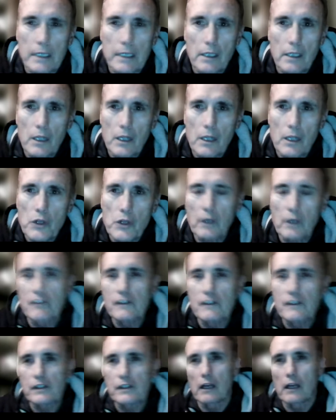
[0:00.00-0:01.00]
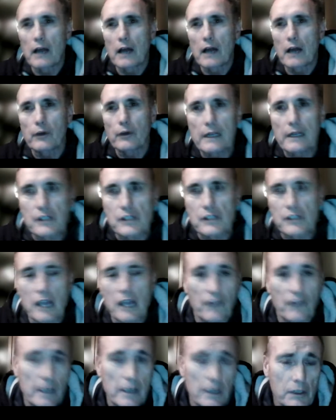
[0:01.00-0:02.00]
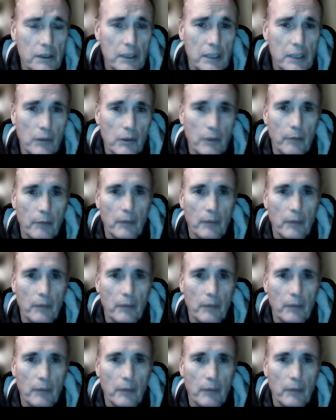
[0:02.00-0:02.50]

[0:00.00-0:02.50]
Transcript: You can see a lot of great stuff. And here's some of the